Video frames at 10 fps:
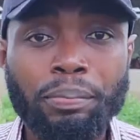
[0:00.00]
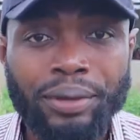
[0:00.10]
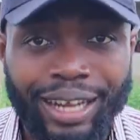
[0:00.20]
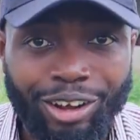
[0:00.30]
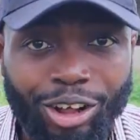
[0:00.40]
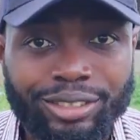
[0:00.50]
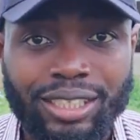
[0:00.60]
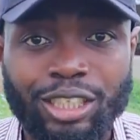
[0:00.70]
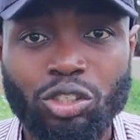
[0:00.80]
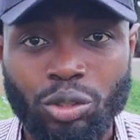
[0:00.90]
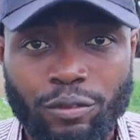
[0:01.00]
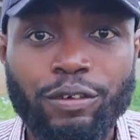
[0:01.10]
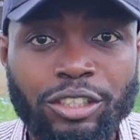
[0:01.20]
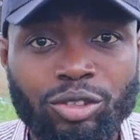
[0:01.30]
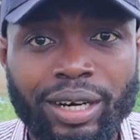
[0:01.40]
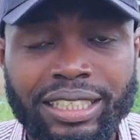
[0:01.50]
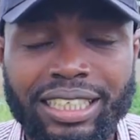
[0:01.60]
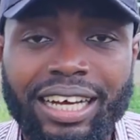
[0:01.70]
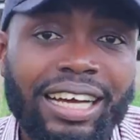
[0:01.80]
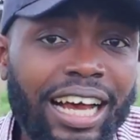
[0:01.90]
put a lot into
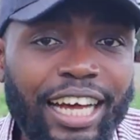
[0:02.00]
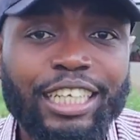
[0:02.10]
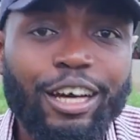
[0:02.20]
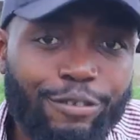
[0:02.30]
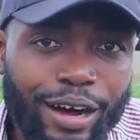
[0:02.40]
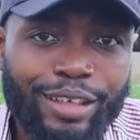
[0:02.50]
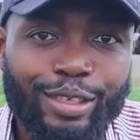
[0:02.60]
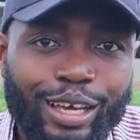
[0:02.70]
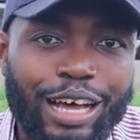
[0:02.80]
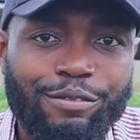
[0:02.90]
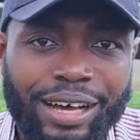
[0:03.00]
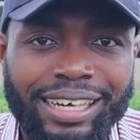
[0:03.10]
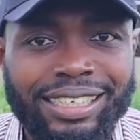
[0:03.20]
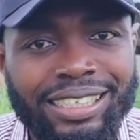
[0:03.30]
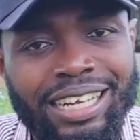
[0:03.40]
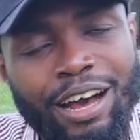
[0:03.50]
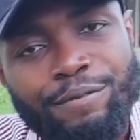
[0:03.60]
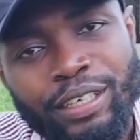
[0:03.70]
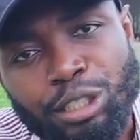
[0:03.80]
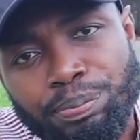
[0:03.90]
infrastructure. And therefore, I think I've gathered
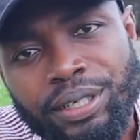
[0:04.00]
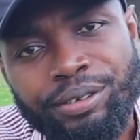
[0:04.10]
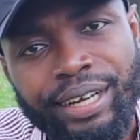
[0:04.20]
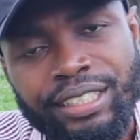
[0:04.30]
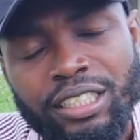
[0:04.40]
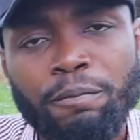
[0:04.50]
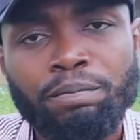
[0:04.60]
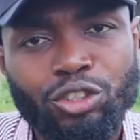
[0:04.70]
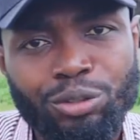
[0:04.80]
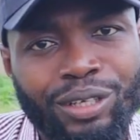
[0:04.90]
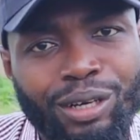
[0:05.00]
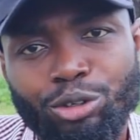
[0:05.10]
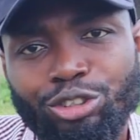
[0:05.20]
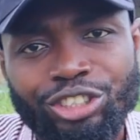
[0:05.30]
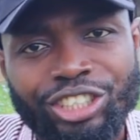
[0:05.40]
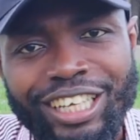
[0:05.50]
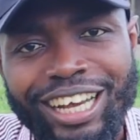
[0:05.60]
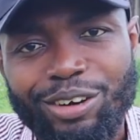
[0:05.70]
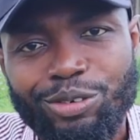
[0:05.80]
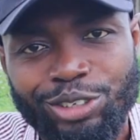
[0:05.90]
enough experience to be able to
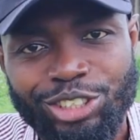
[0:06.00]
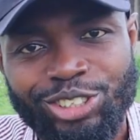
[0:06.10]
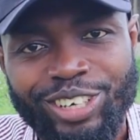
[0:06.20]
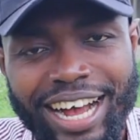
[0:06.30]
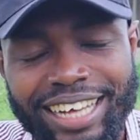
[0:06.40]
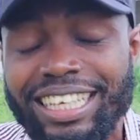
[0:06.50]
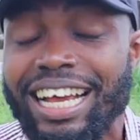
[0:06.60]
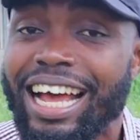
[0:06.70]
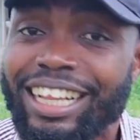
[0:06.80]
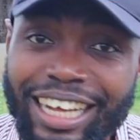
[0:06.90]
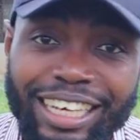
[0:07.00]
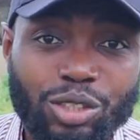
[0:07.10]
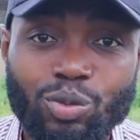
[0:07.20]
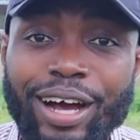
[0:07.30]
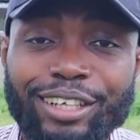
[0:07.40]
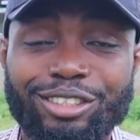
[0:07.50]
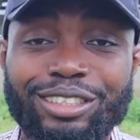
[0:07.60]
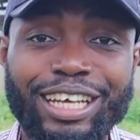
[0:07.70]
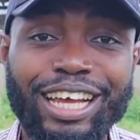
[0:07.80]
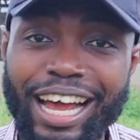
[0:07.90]
share with you guys. And that is why
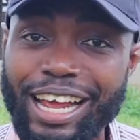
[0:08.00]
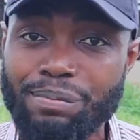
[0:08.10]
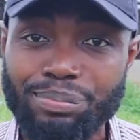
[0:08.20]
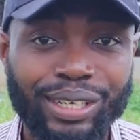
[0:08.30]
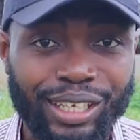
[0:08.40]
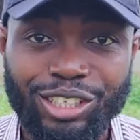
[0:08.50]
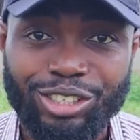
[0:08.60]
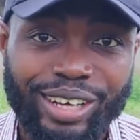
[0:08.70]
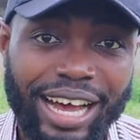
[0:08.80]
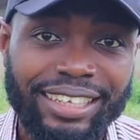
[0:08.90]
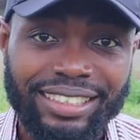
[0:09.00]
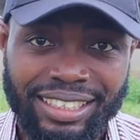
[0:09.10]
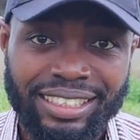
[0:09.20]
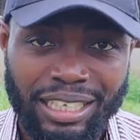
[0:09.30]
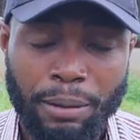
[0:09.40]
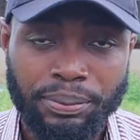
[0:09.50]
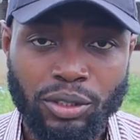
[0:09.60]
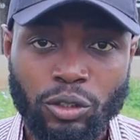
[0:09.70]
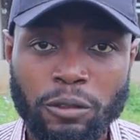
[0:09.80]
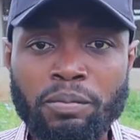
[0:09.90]
today I am bringing you guys this
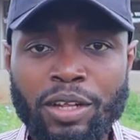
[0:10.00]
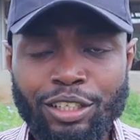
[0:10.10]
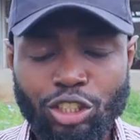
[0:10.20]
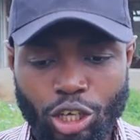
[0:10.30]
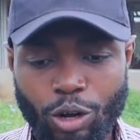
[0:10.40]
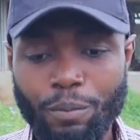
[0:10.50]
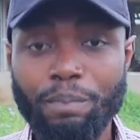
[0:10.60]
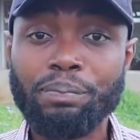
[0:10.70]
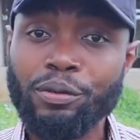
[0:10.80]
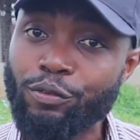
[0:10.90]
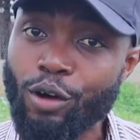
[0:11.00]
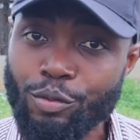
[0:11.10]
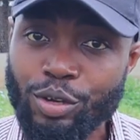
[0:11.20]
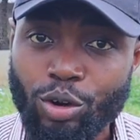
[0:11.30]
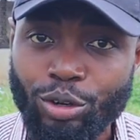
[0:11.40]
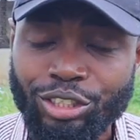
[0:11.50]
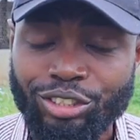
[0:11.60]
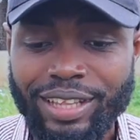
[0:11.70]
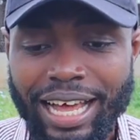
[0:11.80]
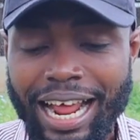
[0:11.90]
episode. So before we go
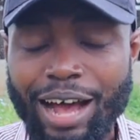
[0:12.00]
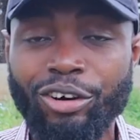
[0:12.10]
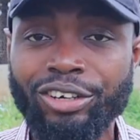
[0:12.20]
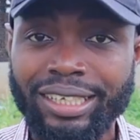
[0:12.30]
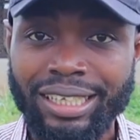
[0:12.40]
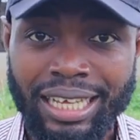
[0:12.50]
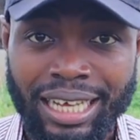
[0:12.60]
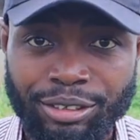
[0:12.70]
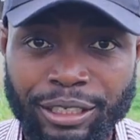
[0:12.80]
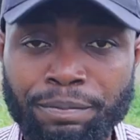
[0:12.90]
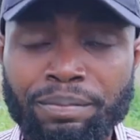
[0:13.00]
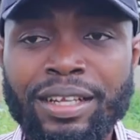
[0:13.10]
into that, I want to clear it